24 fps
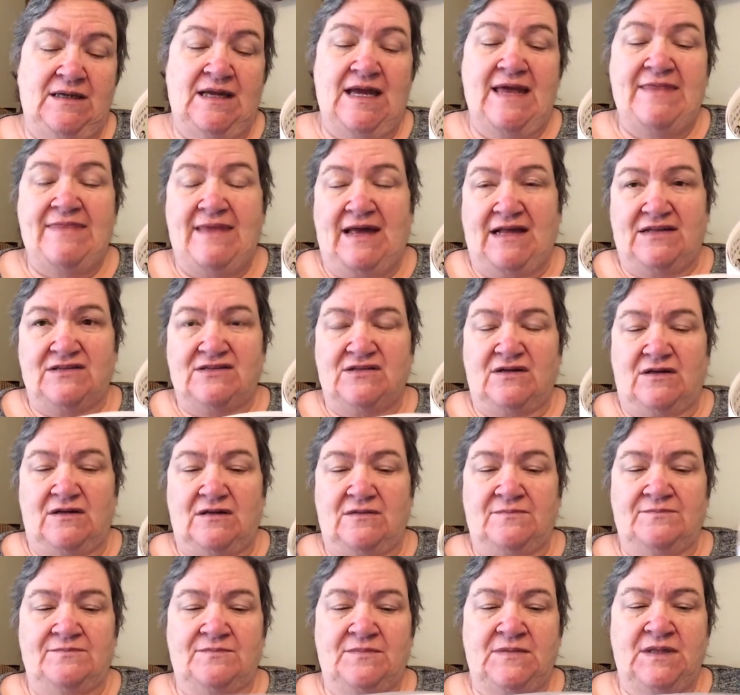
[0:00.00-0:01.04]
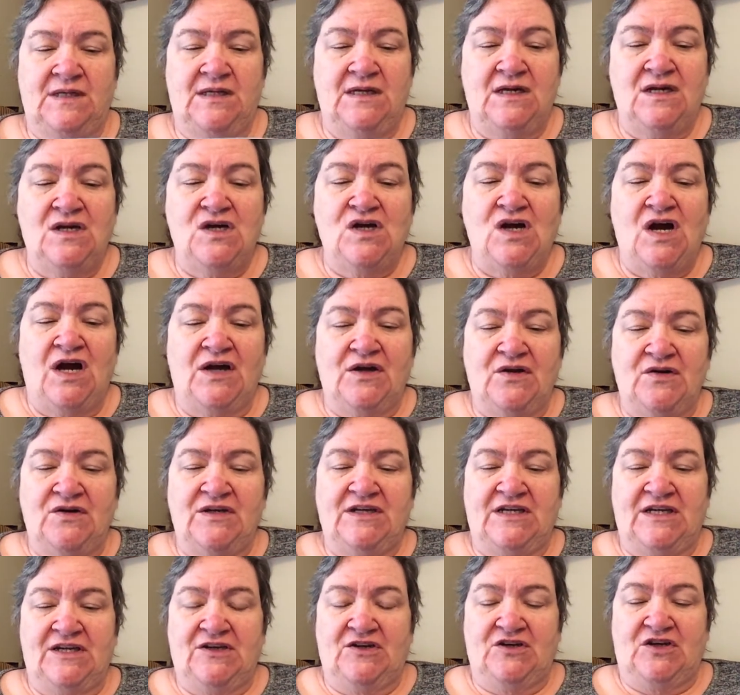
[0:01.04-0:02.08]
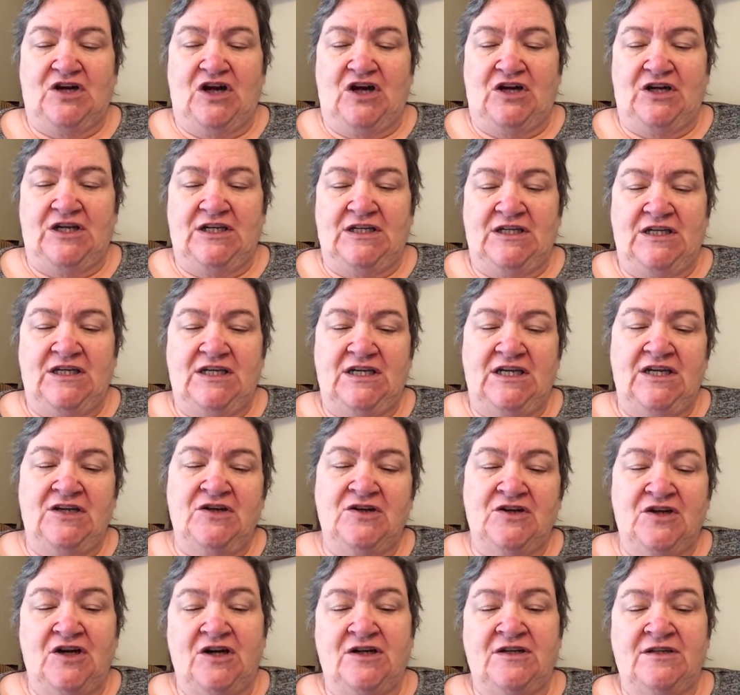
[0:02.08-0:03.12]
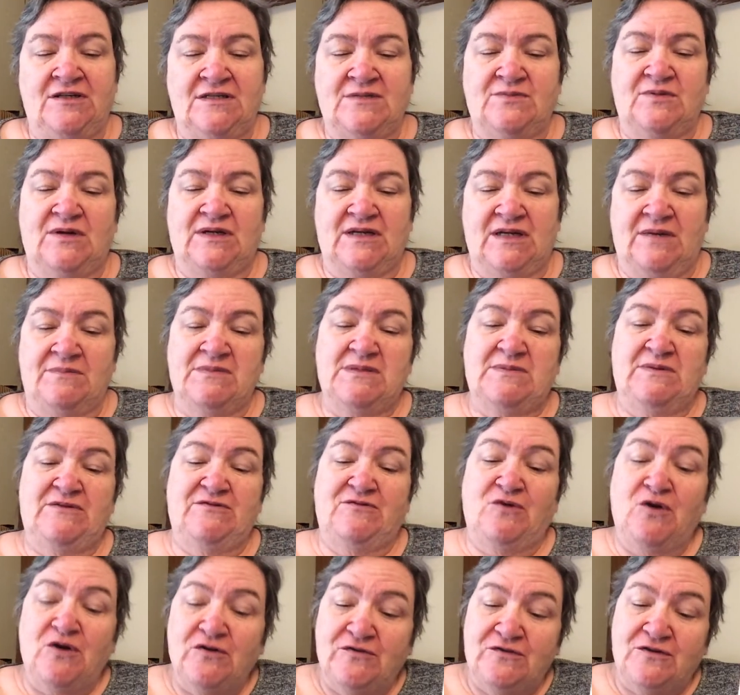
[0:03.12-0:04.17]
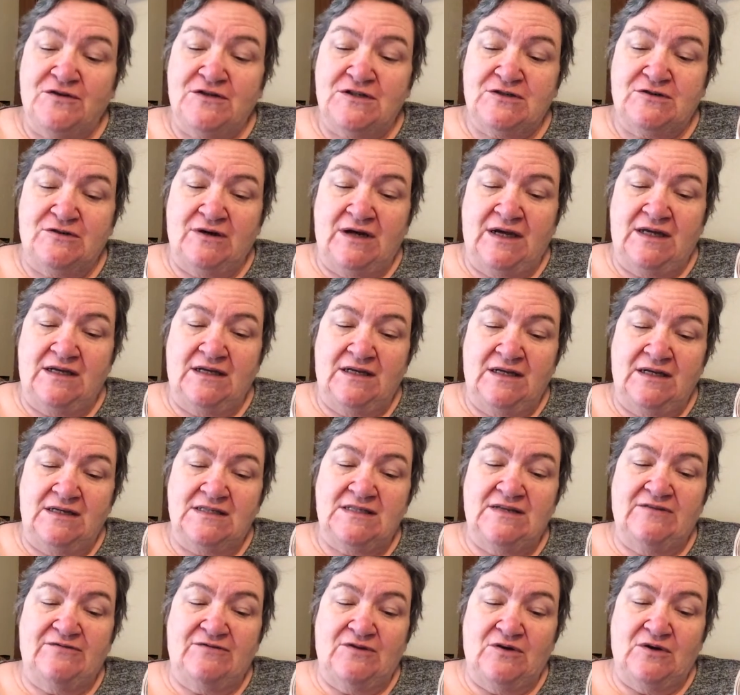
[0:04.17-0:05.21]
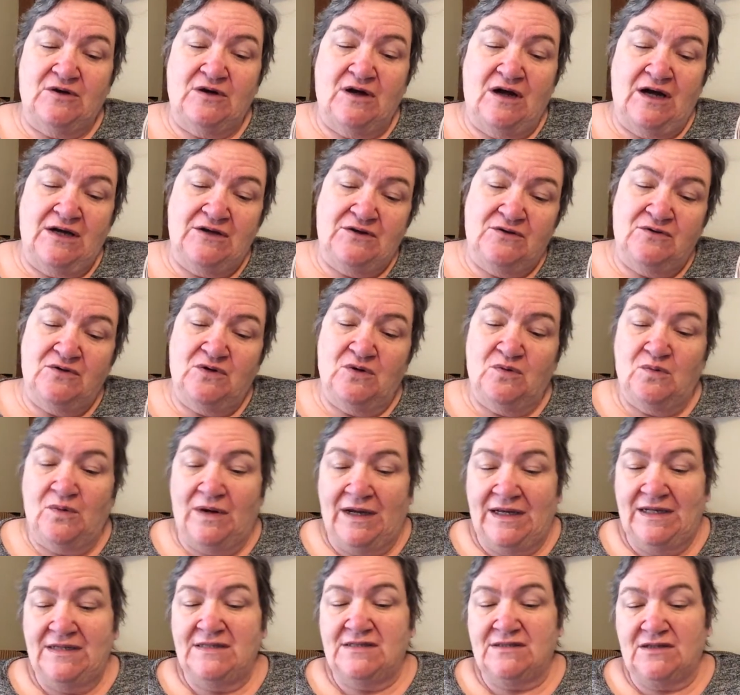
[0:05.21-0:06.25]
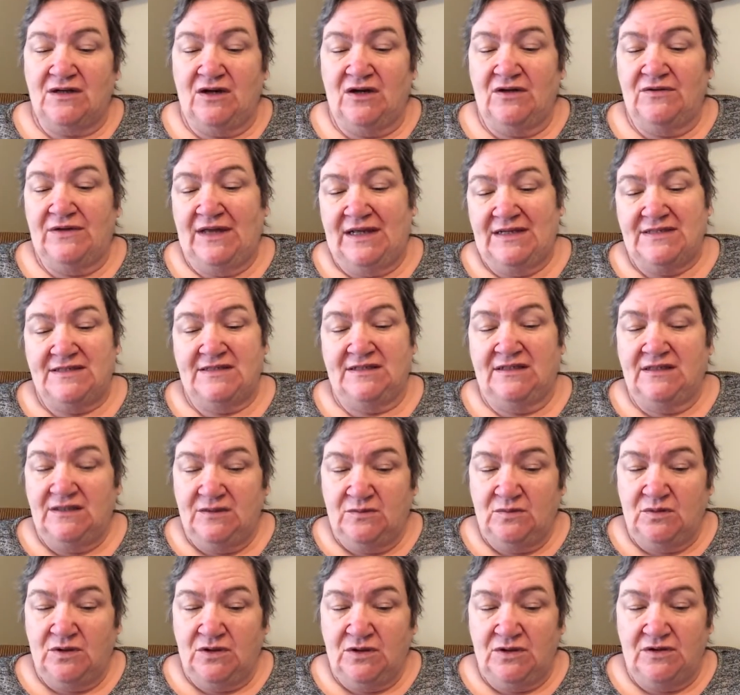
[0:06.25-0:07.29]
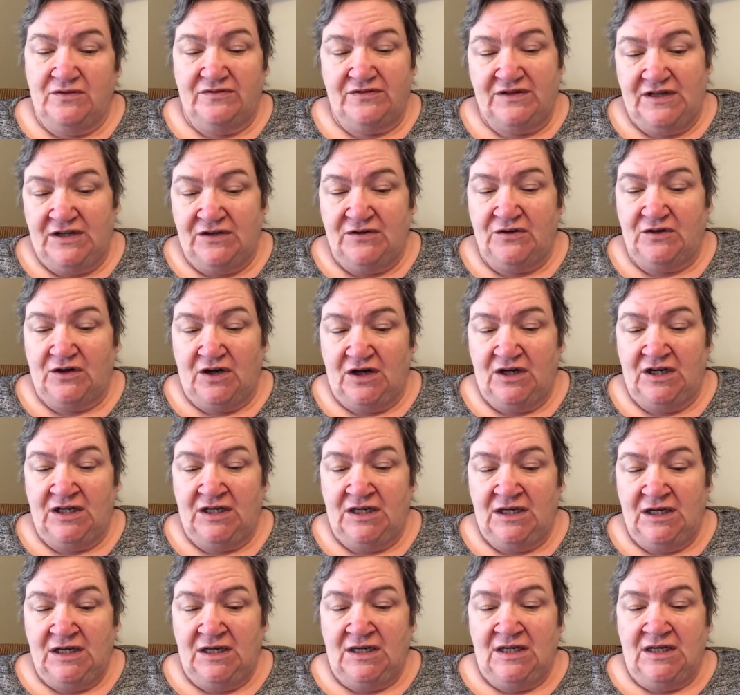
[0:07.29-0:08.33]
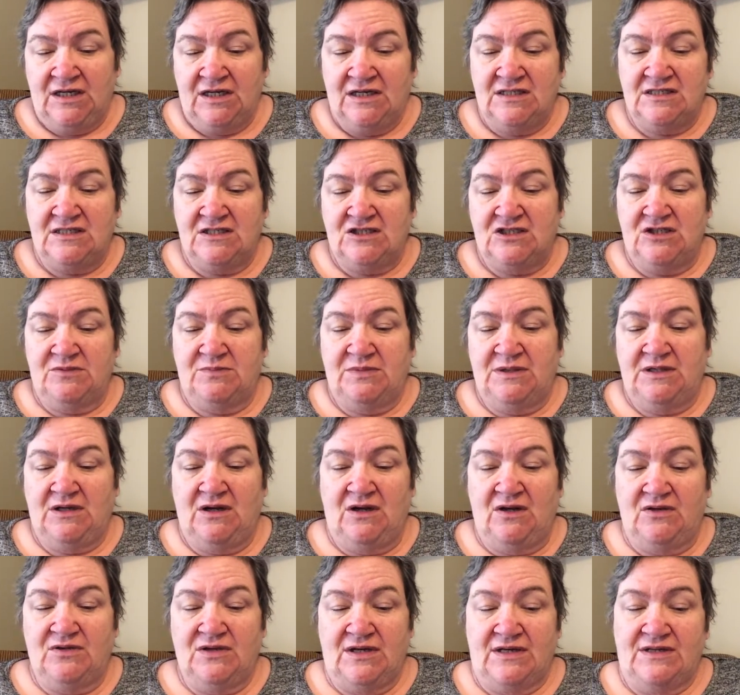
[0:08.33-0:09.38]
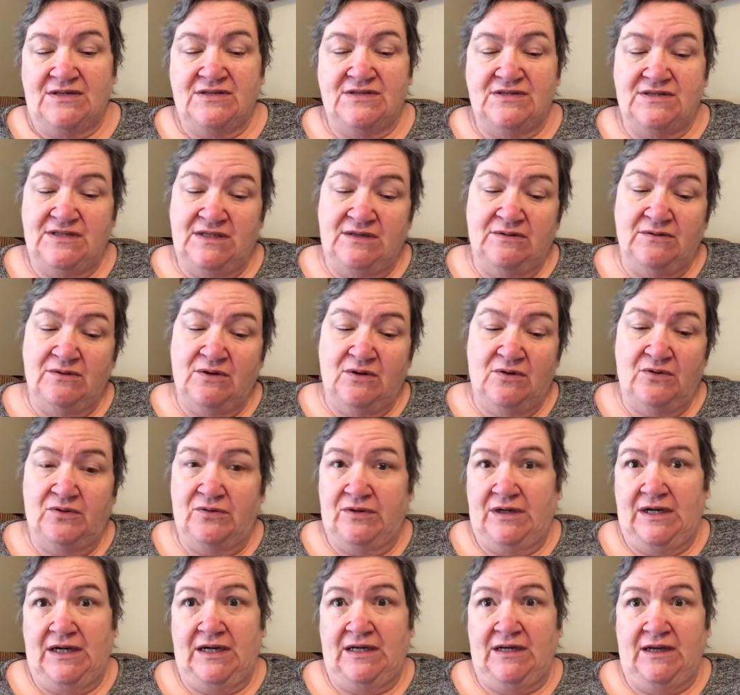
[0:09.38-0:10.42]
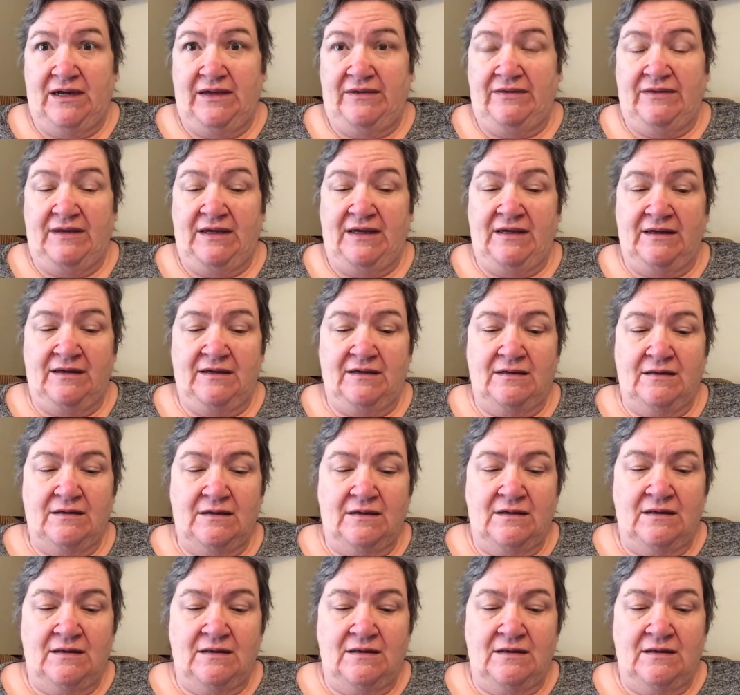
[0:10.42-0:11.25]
And that's all. I go to kindergarten. Kindergarten is what comes before first grade, except for I don't know why it's called that silly word of kindergarten, because it should be called zero grade, I think.